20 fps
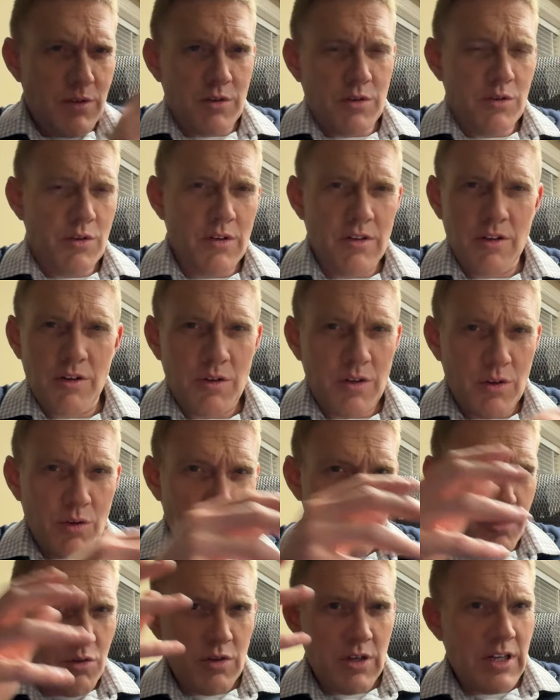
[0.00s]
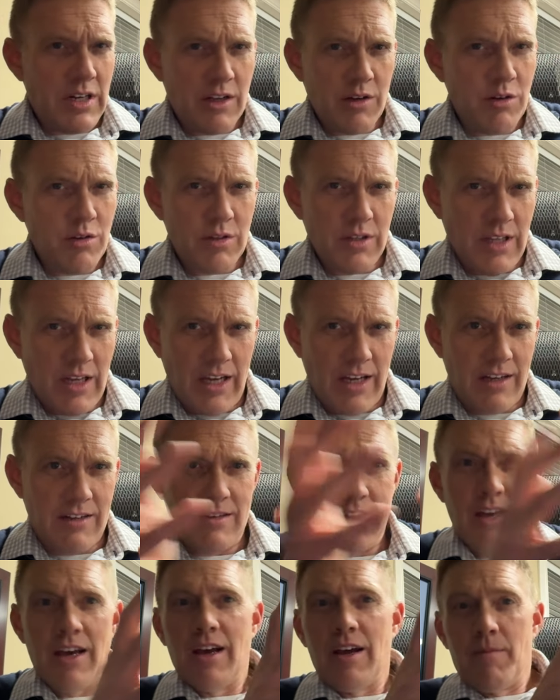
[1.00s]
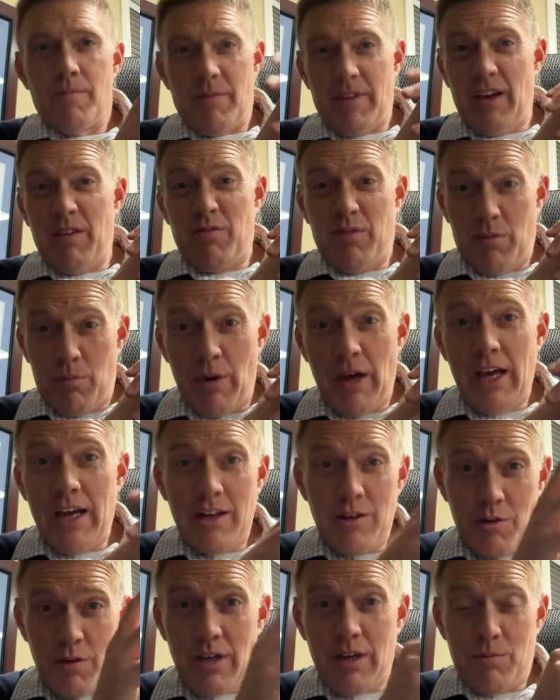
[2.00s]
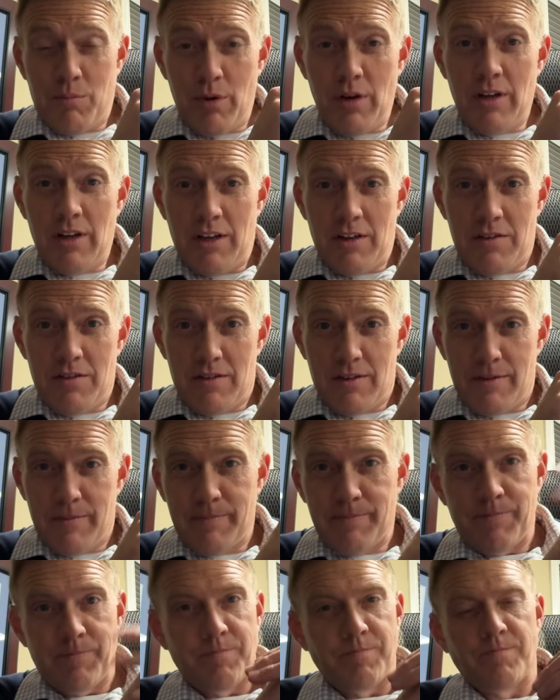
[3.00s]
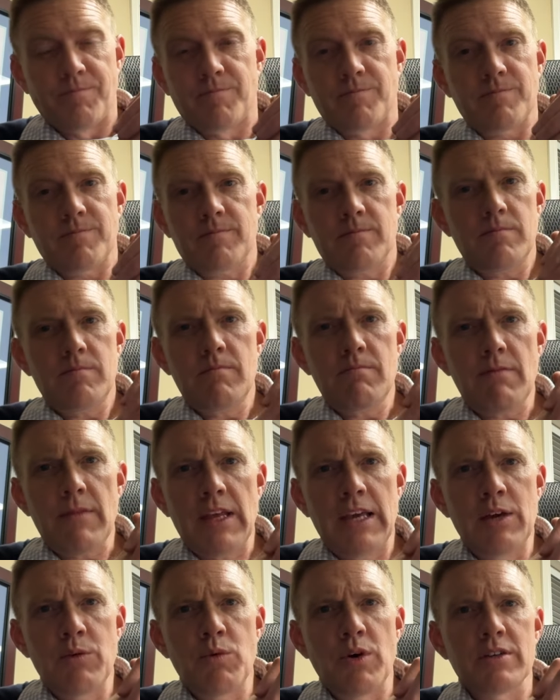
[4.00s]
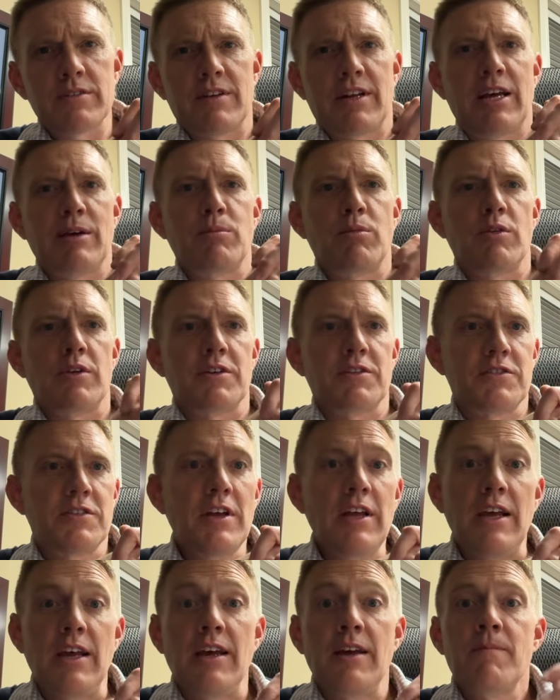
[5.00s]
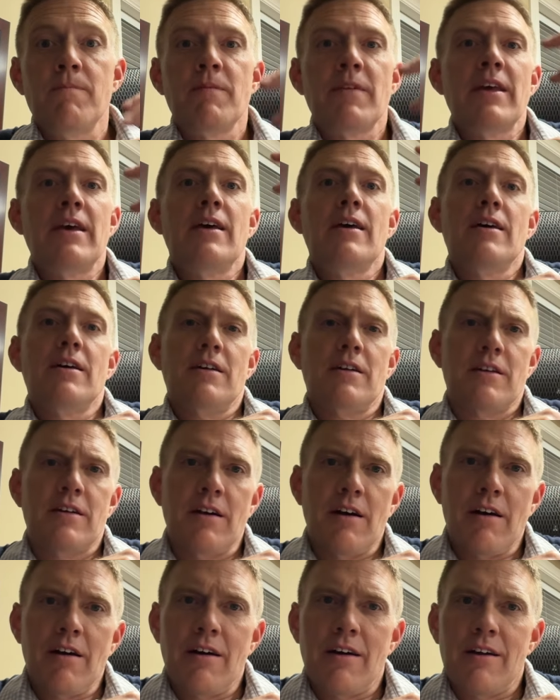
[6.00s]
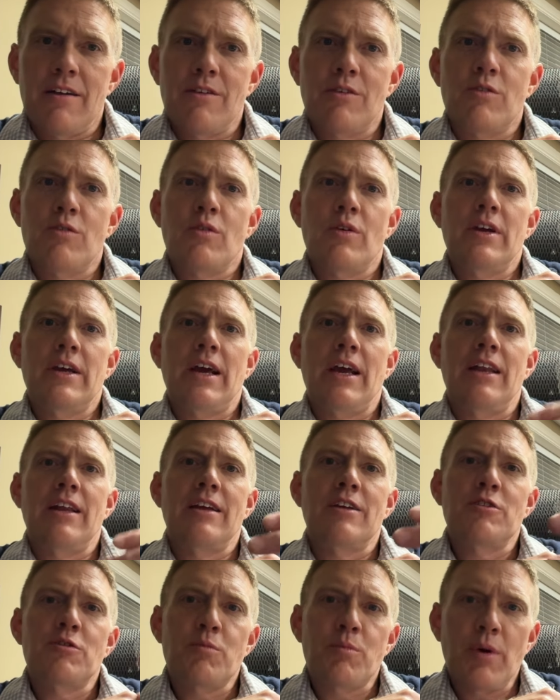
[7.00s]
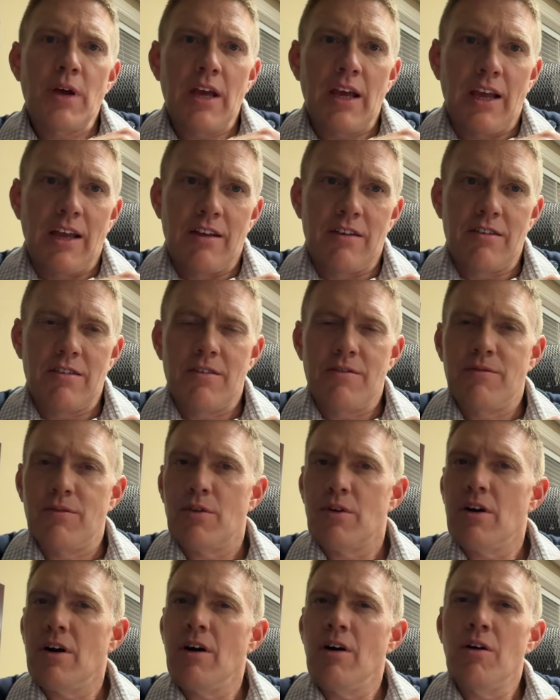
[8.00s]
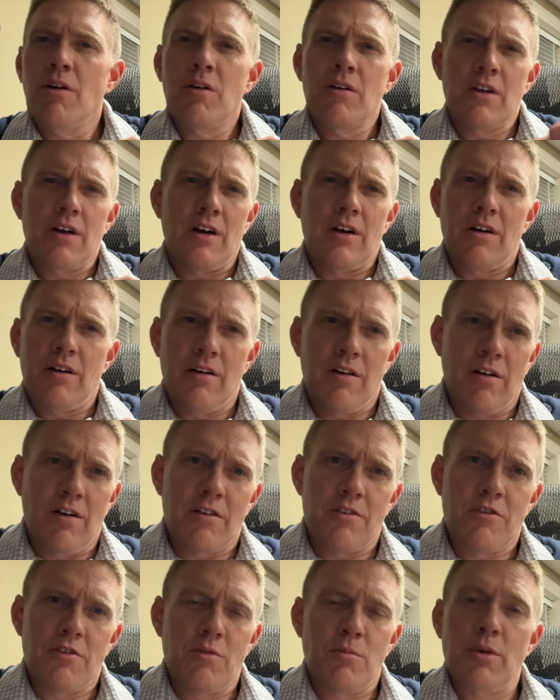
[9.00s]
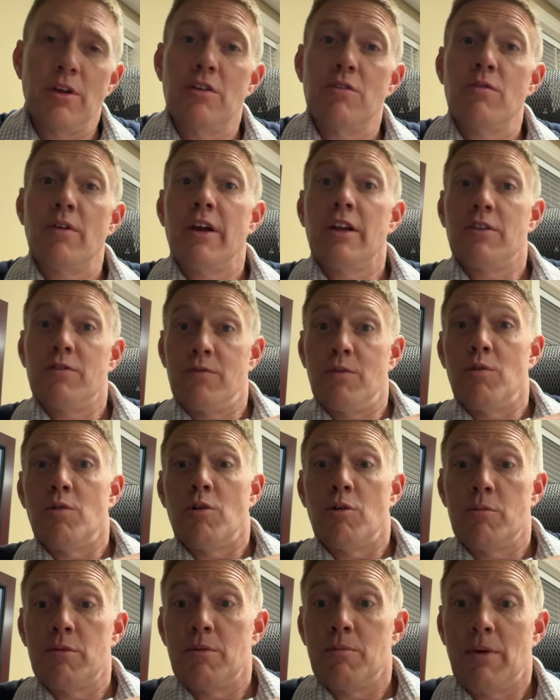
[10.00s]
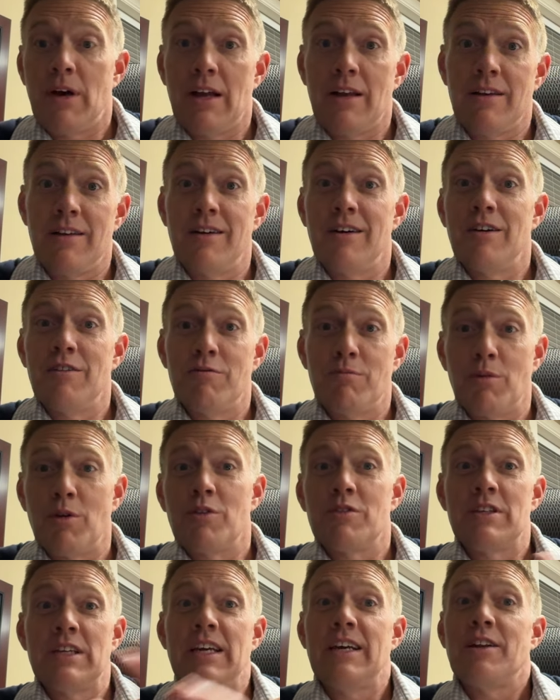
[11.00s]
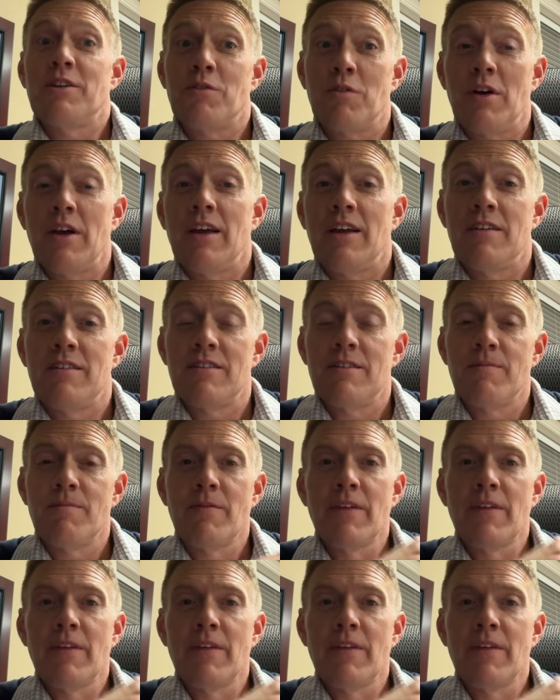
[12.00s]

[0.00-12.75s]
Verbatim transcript: good, you, you, you get good things. If you're bad, you get punished he wasn't able to see God creating space for all our hearts to be transformed by love, mercy, and grace.